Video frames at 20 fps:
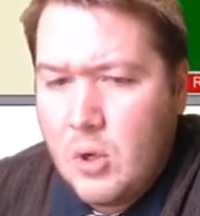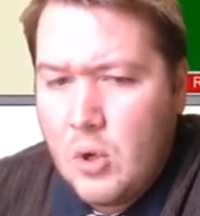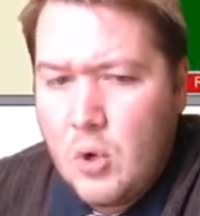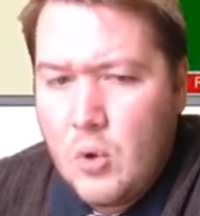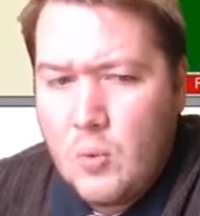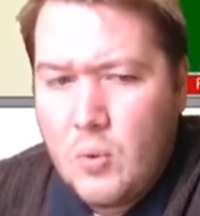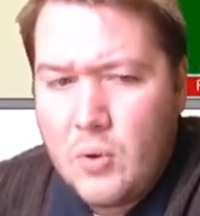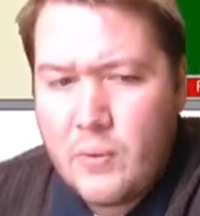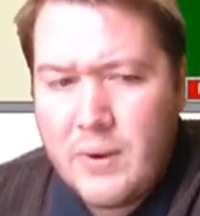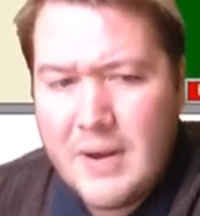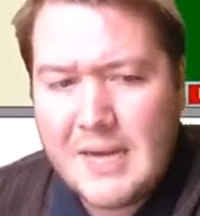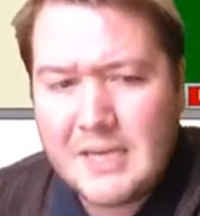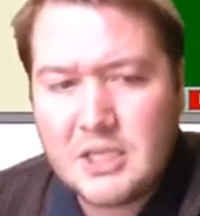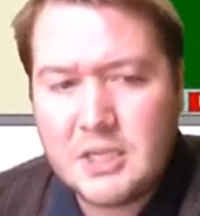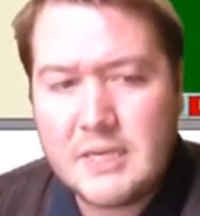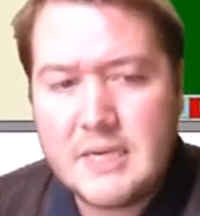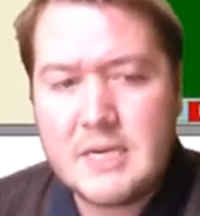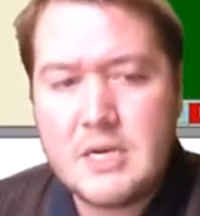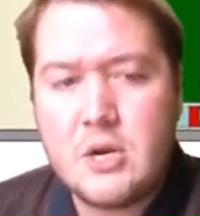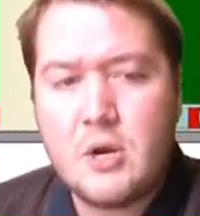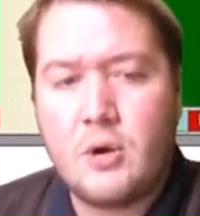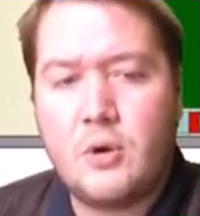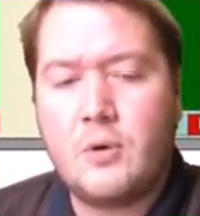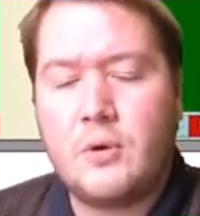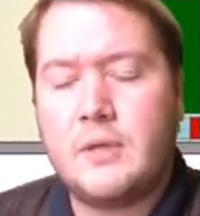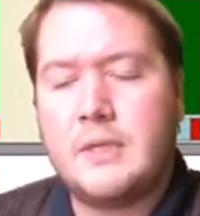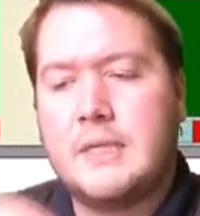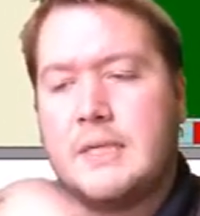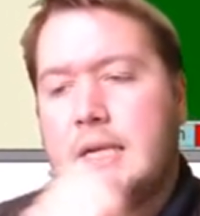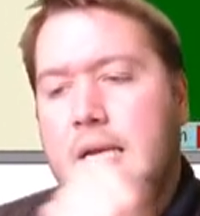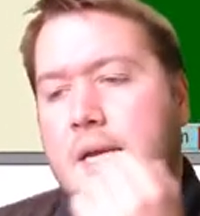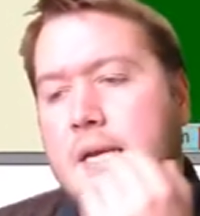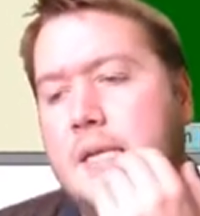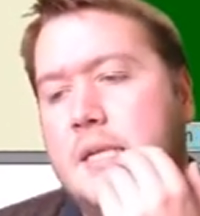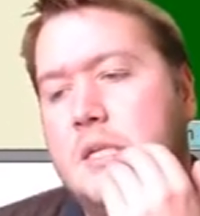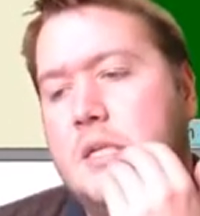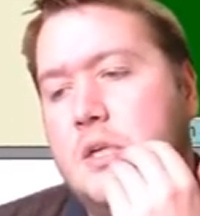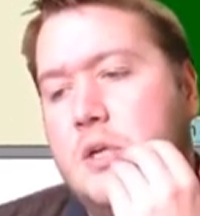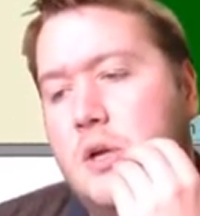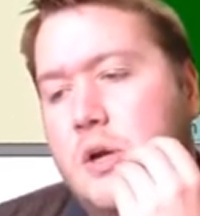What do we actually know on this hand?
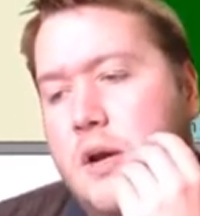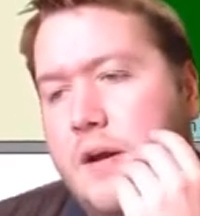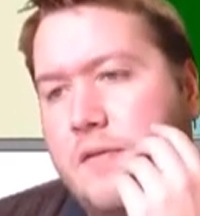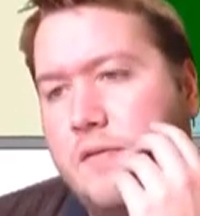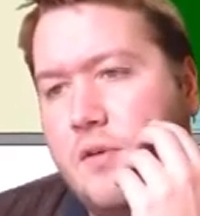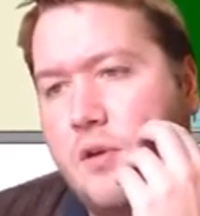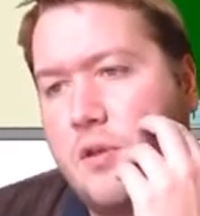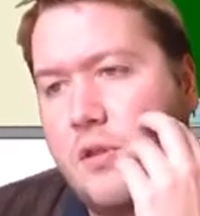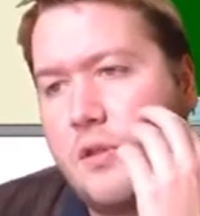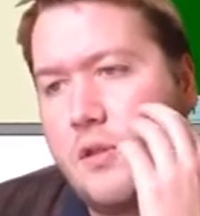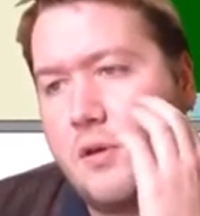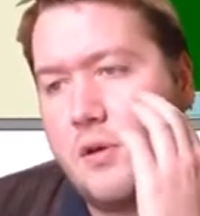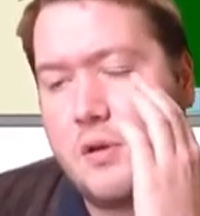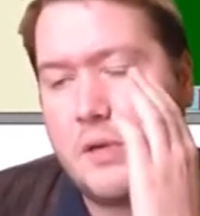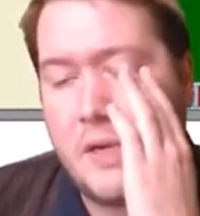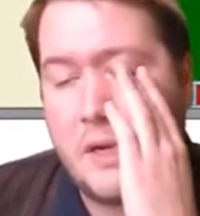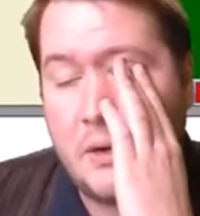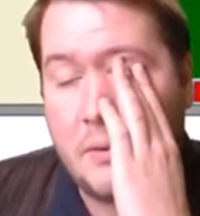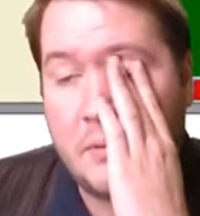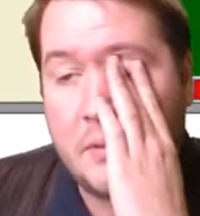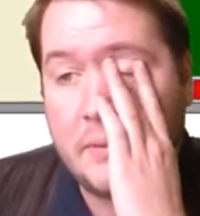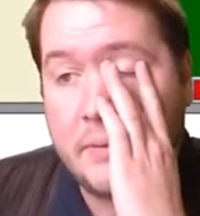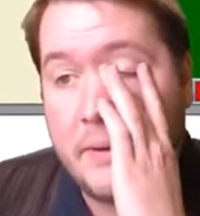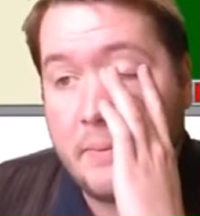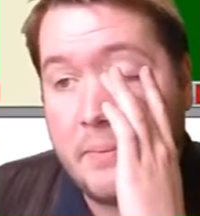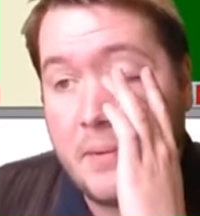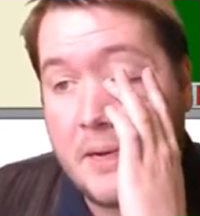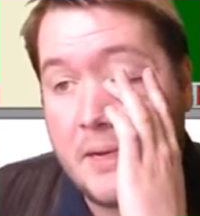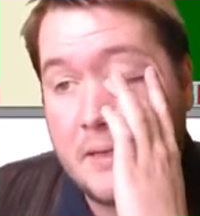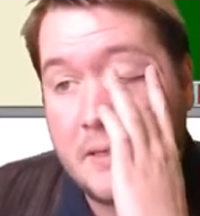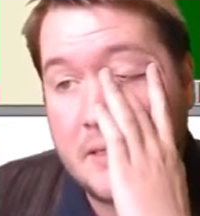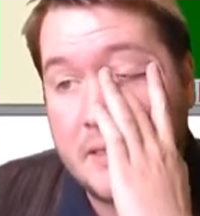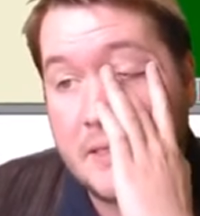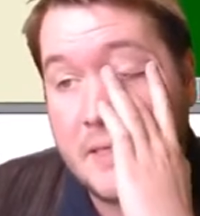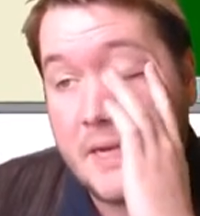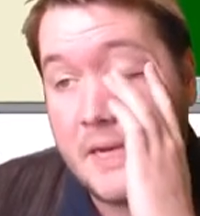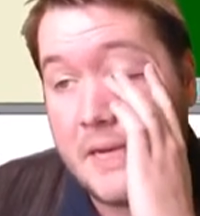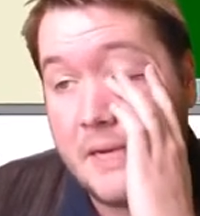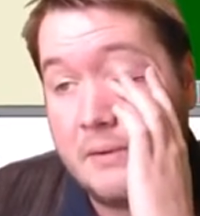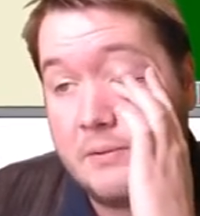So I've got 13 opposite my partner's
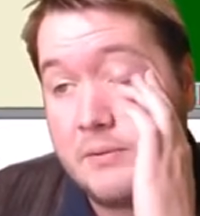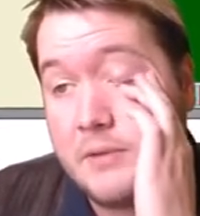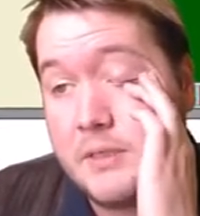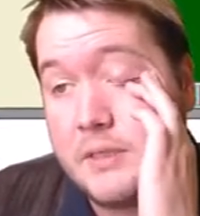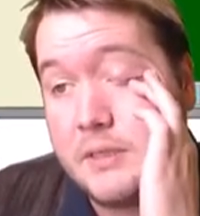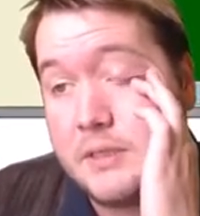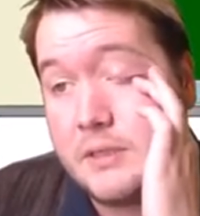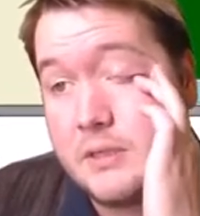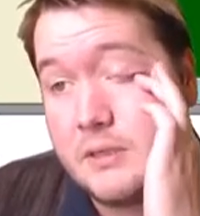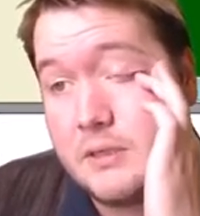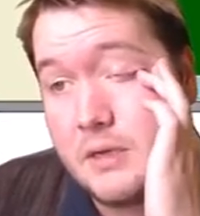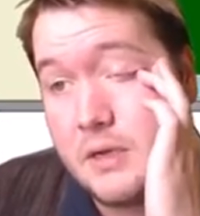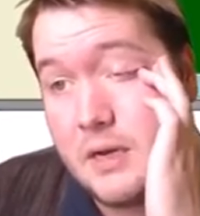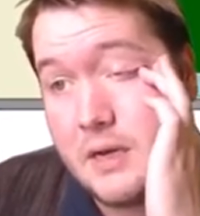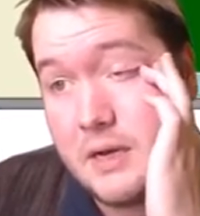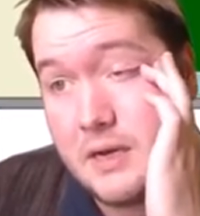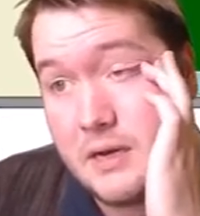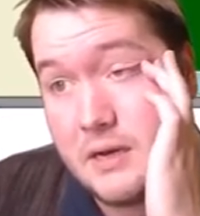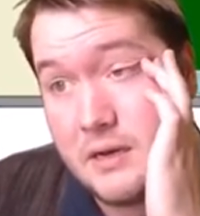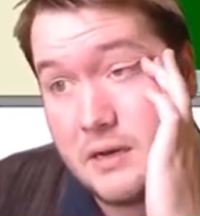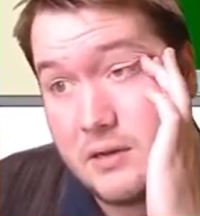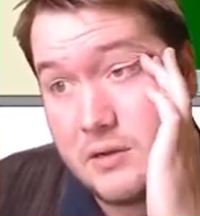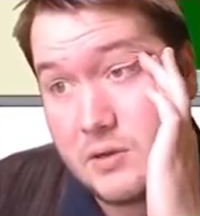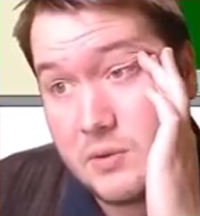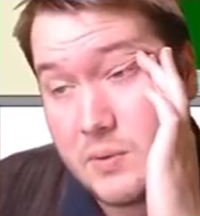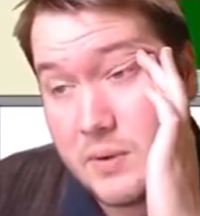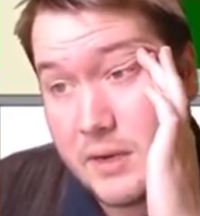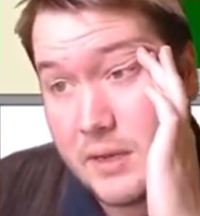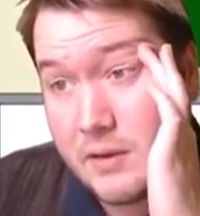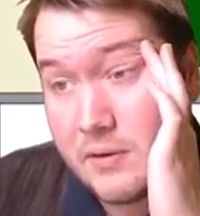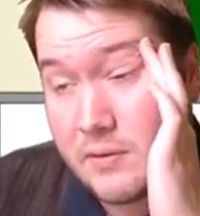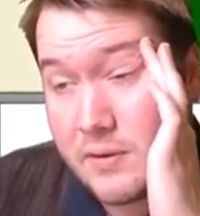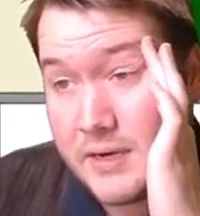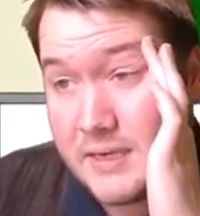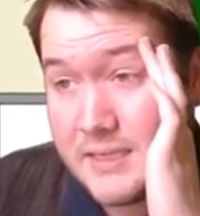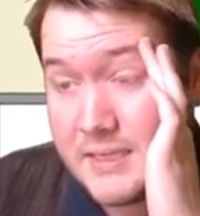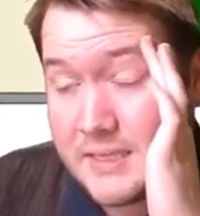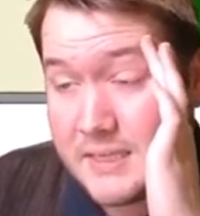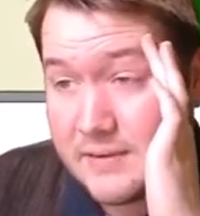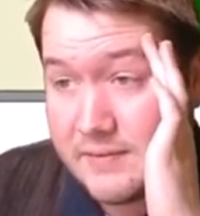10, which is uh, 23,
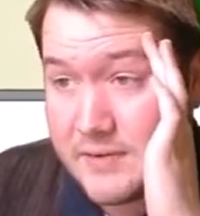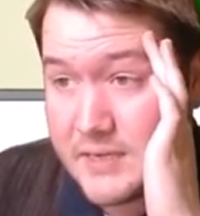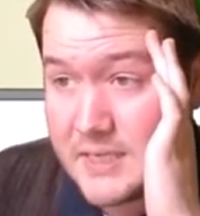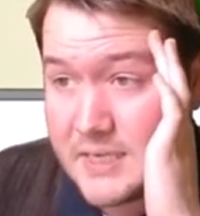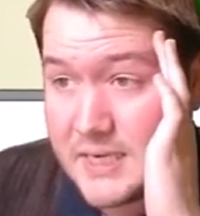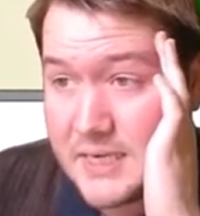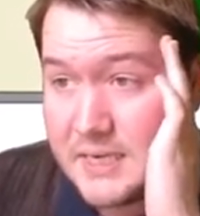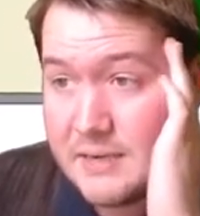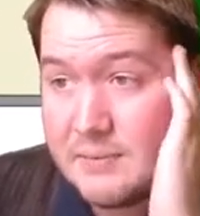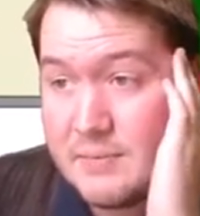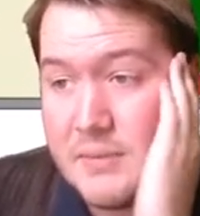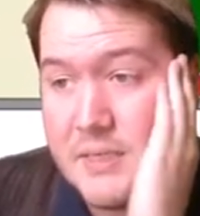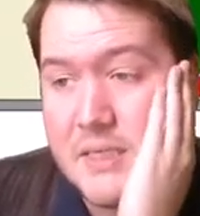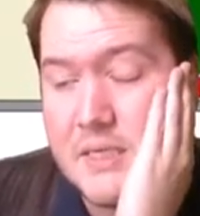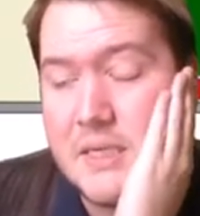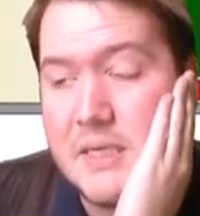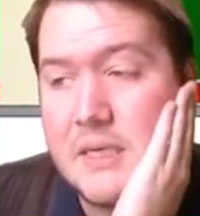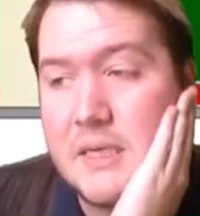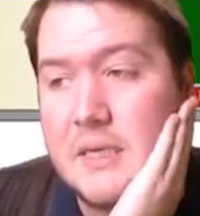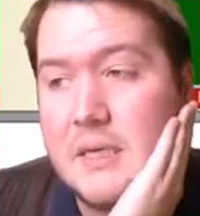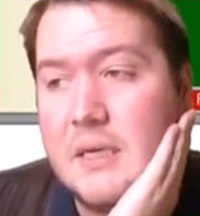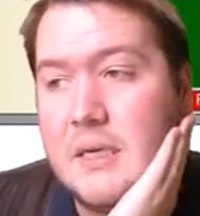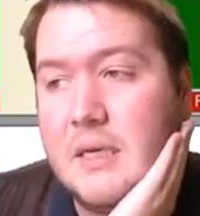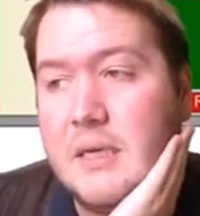17 missing.